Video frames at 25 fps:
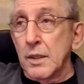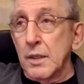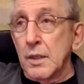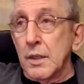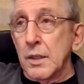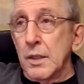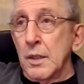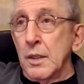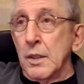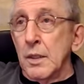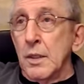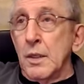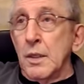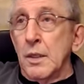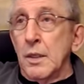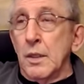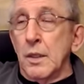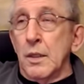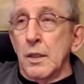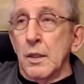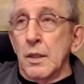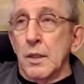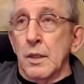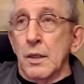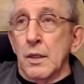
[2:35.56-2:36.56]

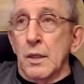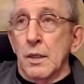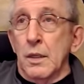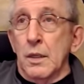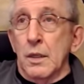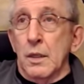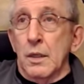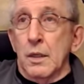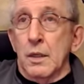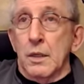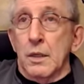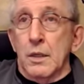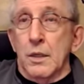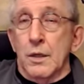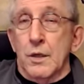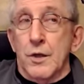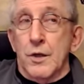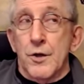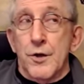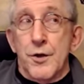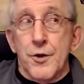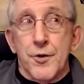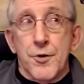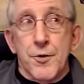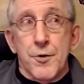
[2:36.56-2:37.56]

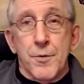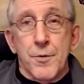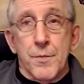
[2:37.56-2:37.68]
(silence)